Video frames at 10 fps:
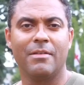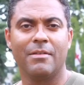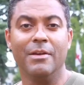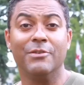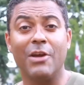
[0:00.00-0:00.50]

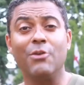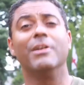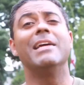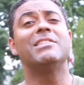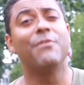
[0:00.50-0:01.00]
So
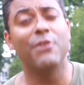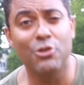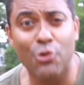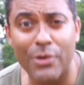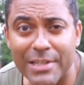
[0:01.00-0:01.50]
cadets, if you
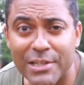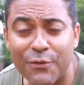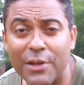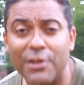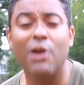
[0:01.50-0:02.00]
enjoyed this
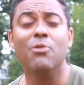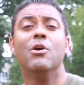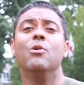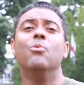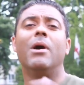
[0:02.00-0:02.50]
video,
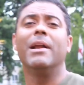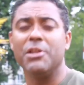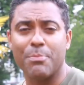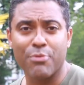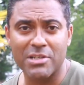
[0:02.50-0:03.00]
why don't
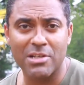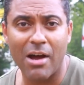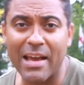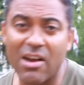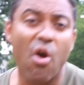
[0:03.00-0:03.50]
you press
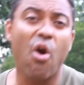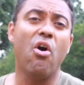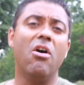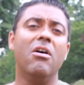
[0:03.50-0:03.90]
like or